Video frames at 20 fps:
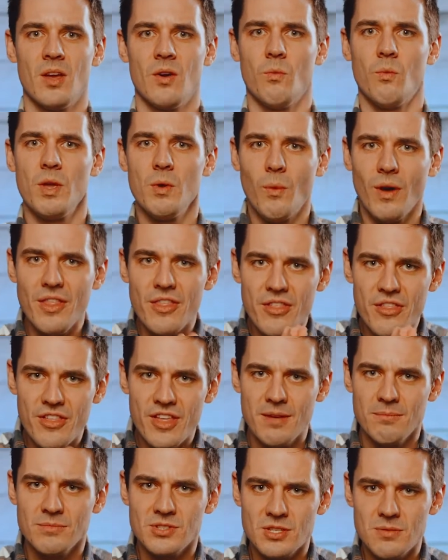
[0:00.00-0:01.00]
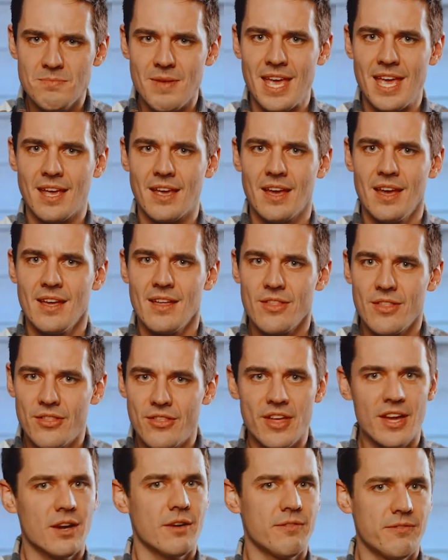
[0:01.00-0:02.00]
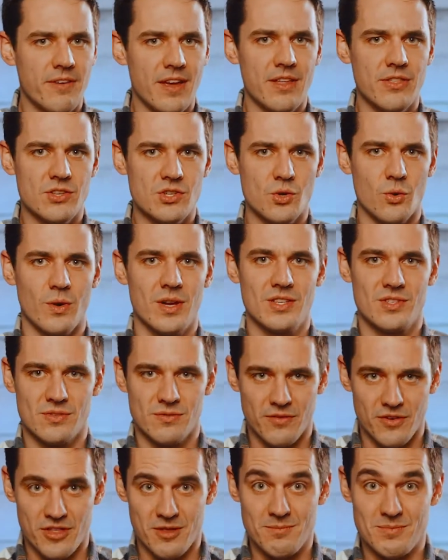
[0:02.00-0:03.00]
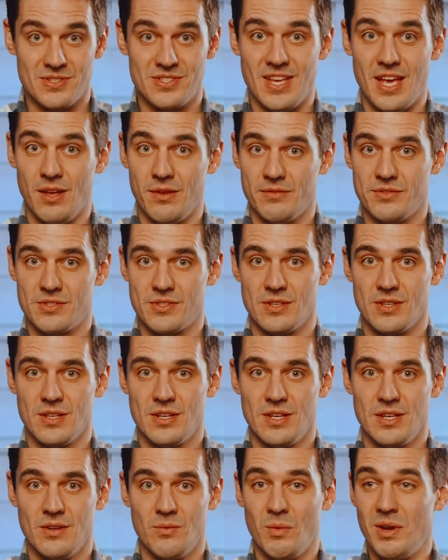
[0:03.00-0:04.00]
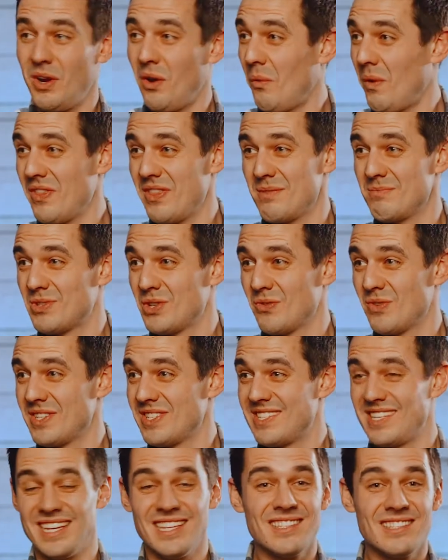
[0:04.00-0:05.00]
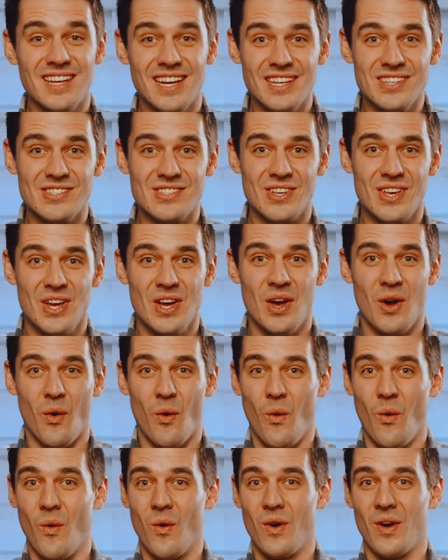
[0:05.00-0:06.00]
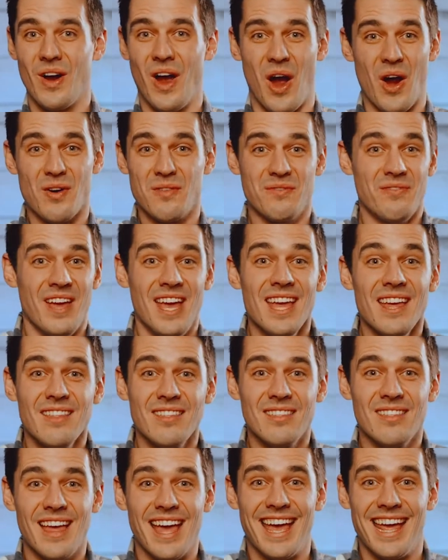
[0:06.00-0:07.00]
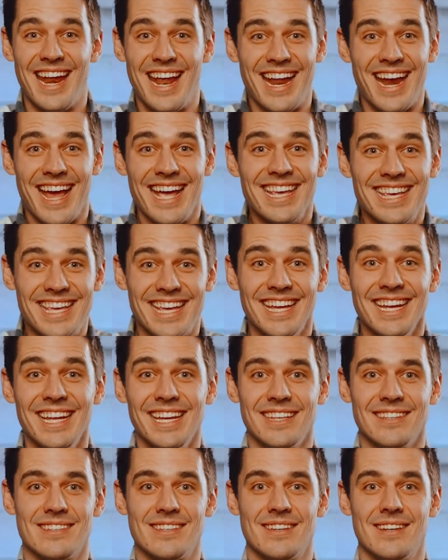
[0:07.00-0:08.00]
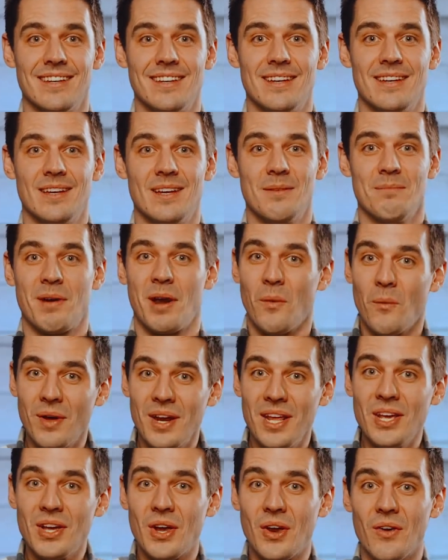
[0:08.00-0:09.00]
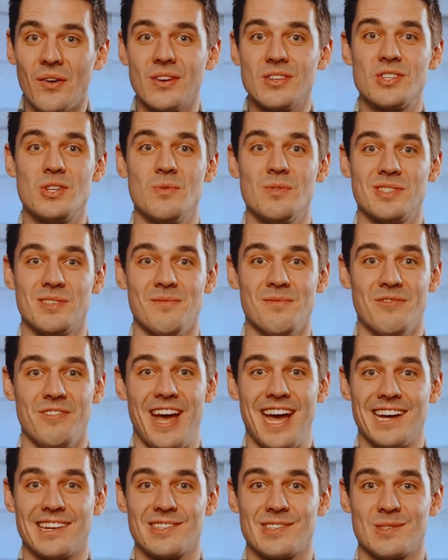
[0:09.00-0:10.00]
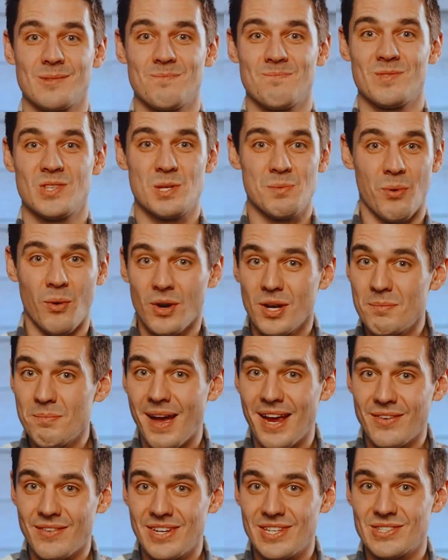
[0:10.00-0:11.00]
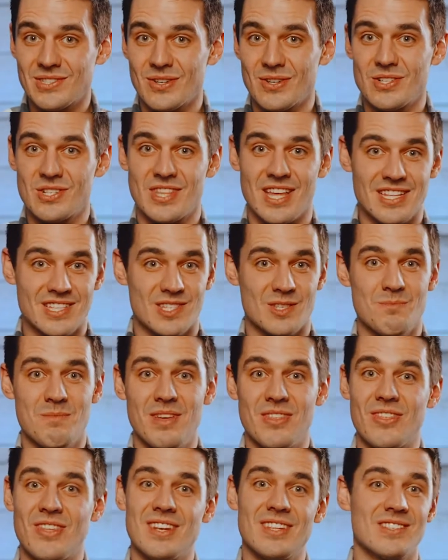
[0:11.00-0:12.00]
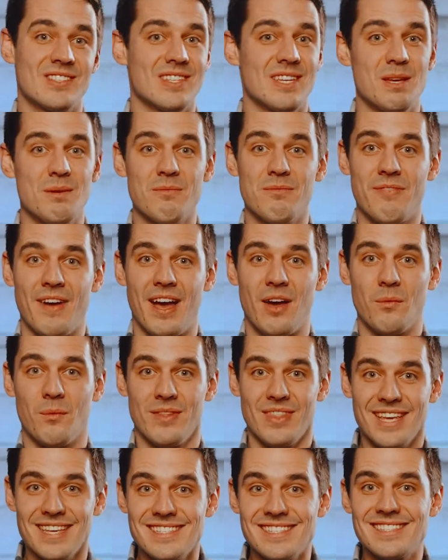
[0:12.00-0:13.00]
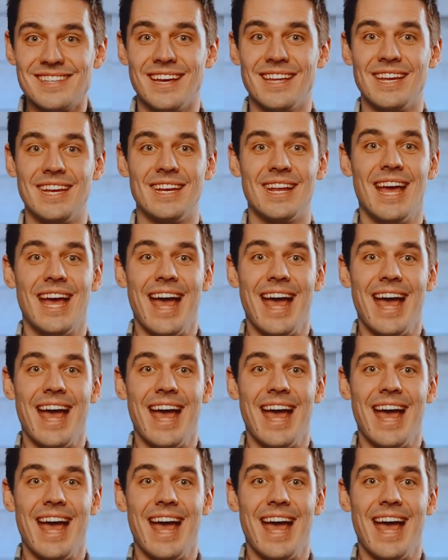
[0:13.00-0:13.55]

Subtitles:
We want them to make their faith choice for themselves. We don't want them to resent us or our faith. And I get it. But I want to encourage you with some facts, supported by research that Smith and his team found when they studied